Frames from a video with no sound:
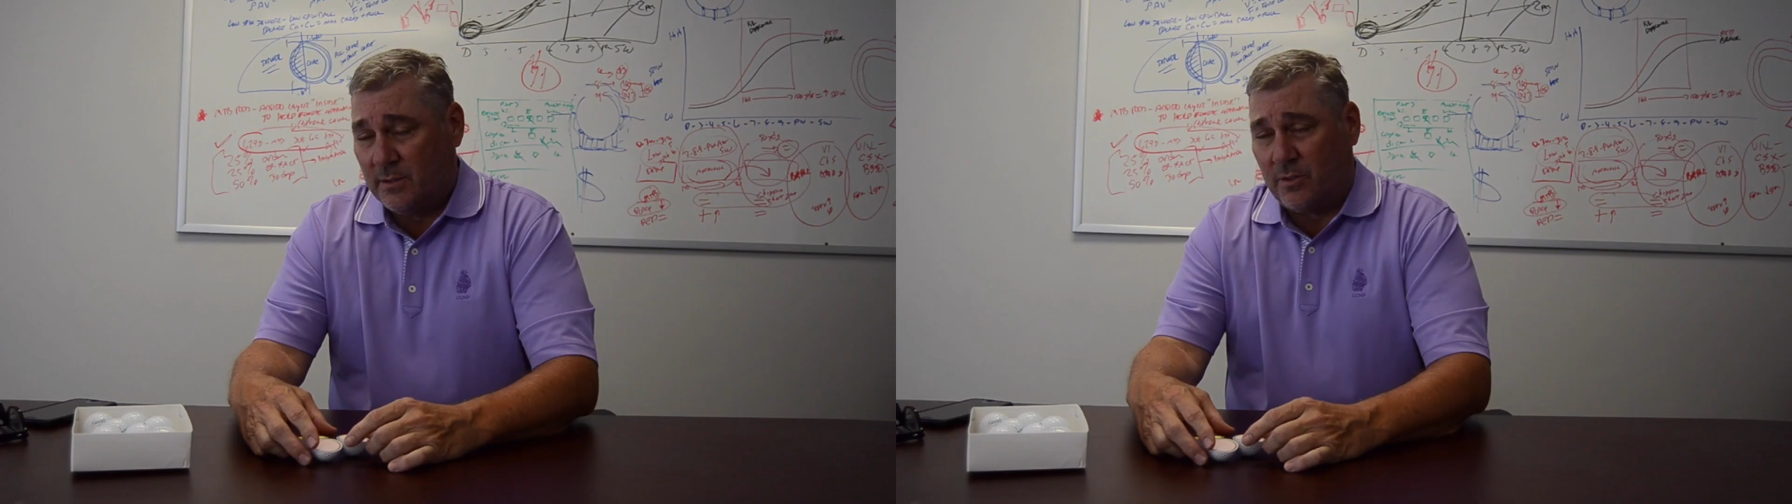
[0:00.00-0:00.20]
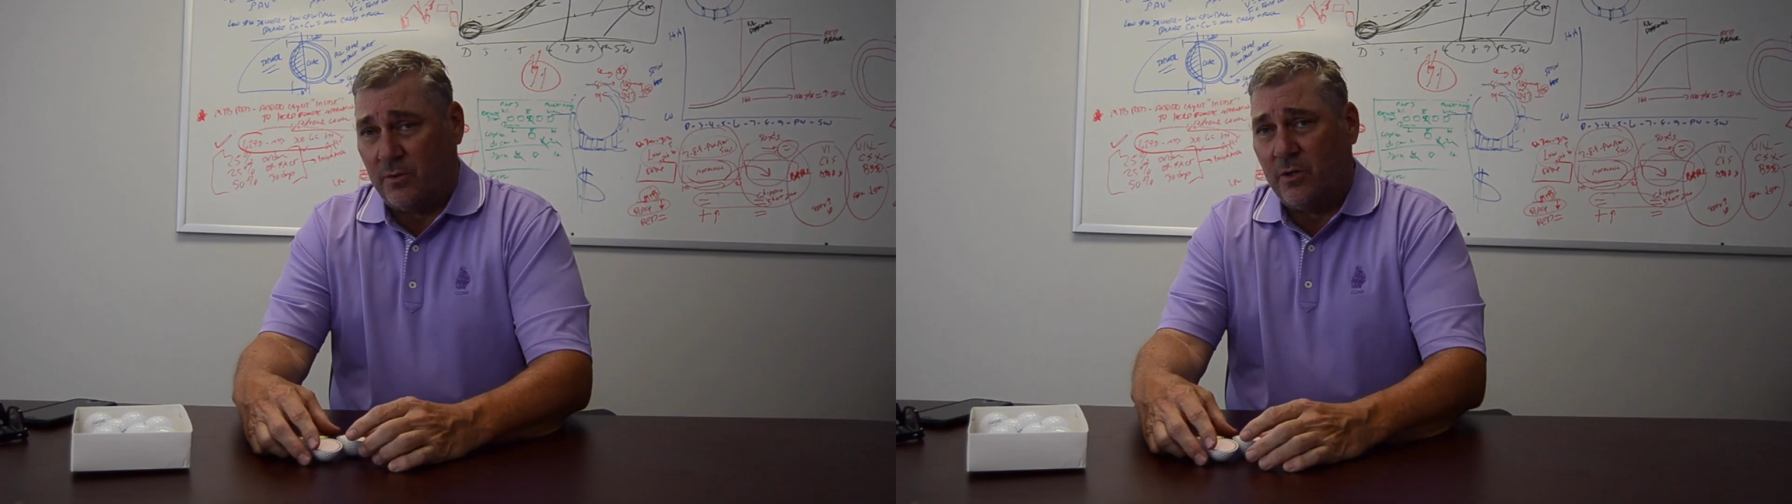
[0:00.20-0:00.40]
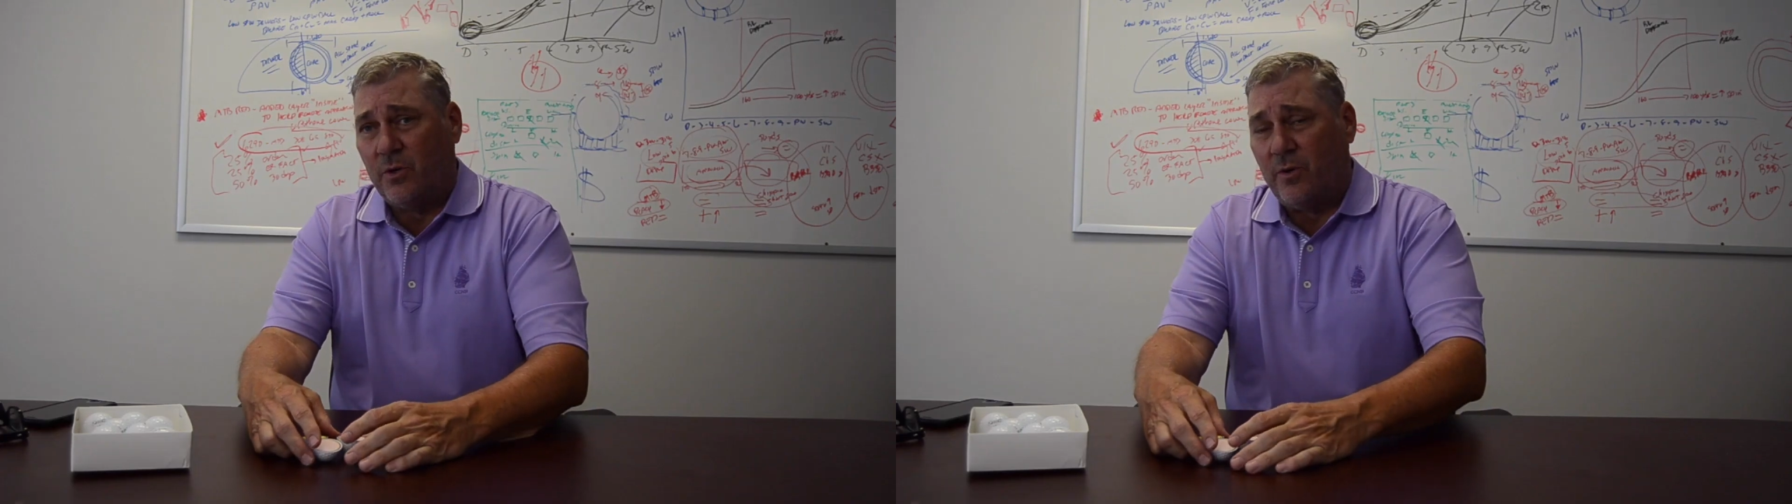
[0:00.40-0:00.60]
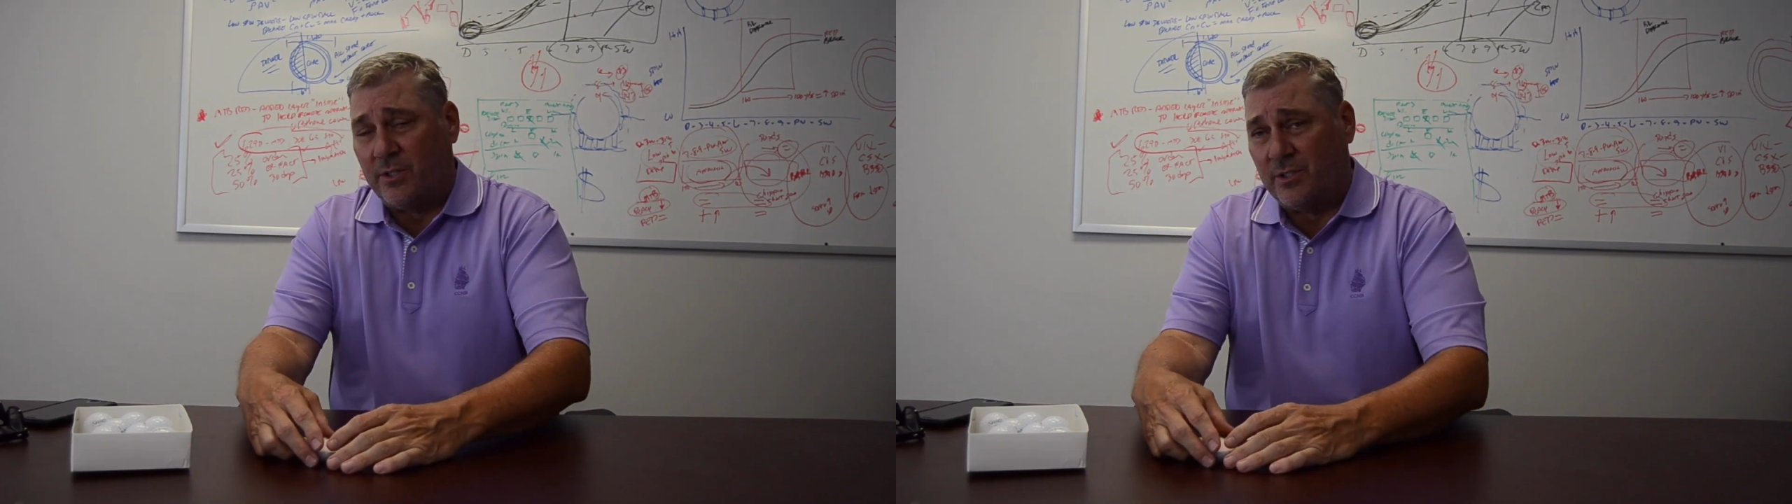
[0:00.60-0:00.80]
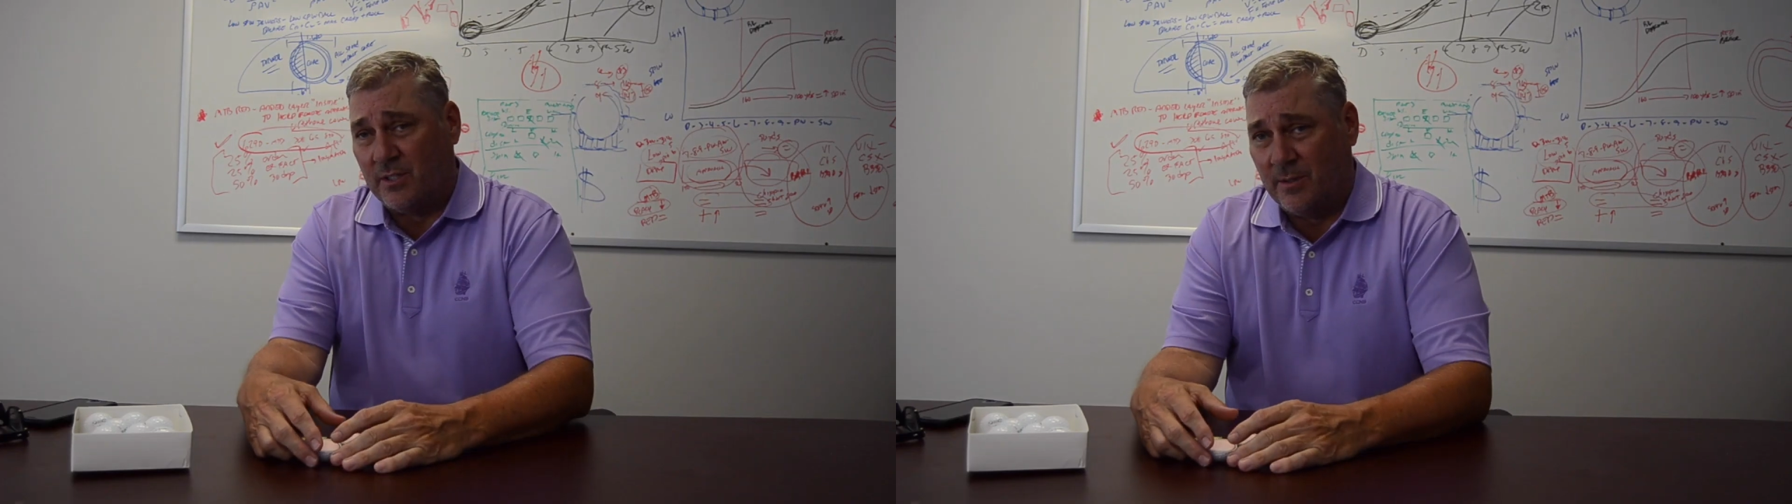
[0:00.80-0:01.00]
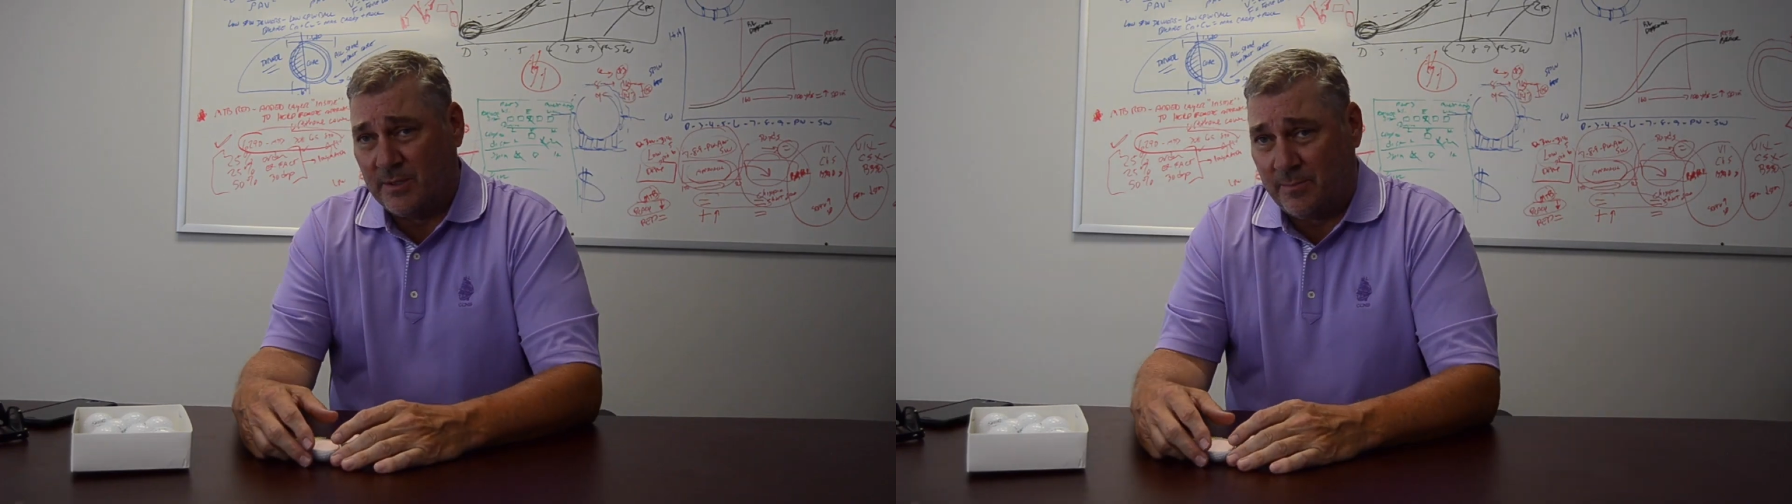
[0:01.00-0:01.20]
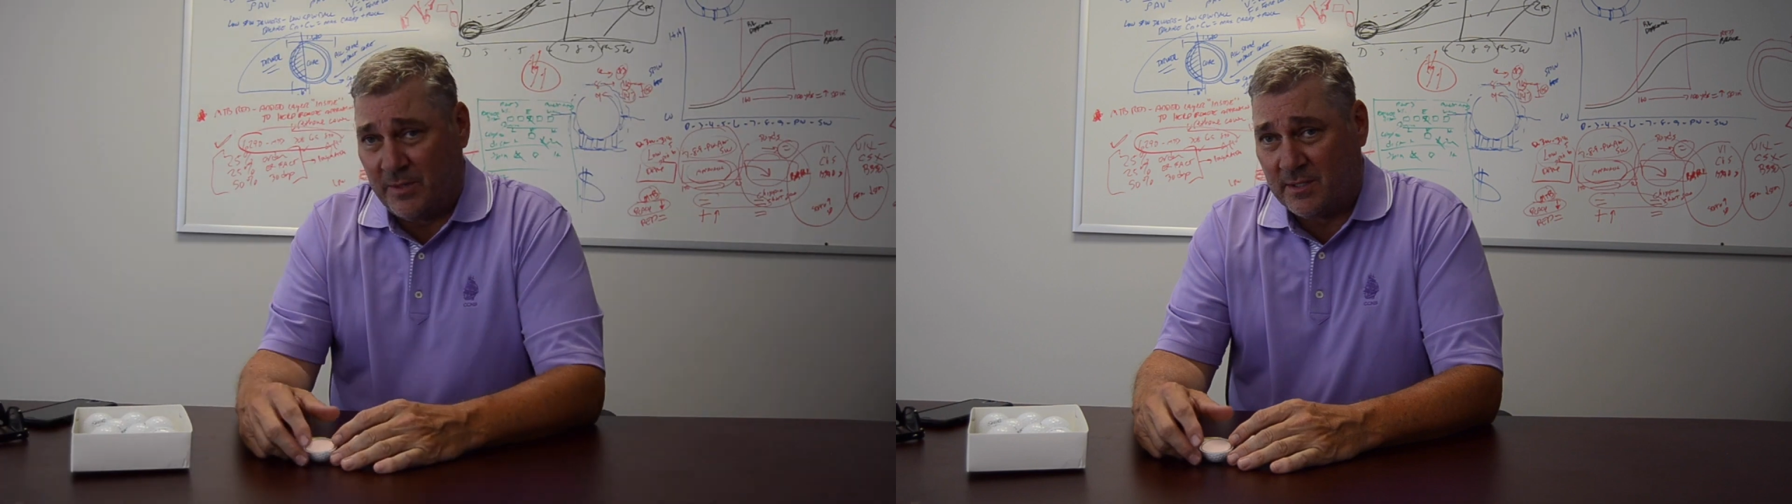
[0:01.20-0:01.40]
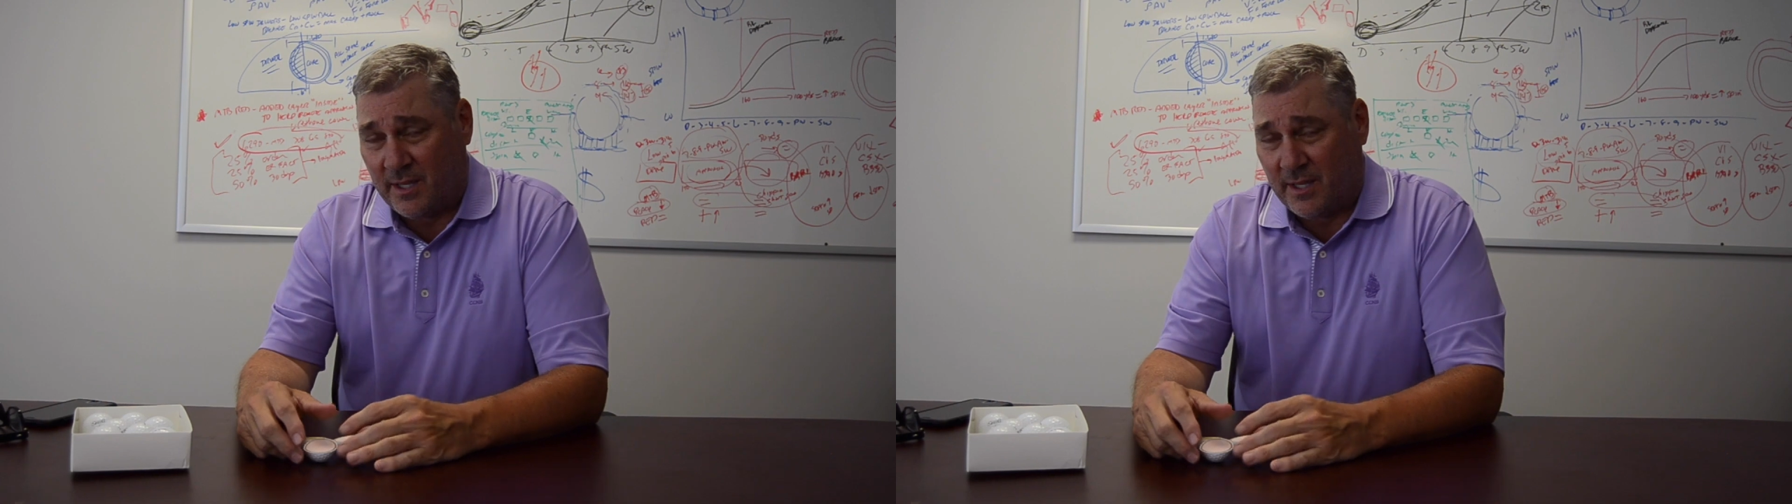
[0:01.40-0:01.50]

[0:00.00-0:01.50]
So a good question comes up this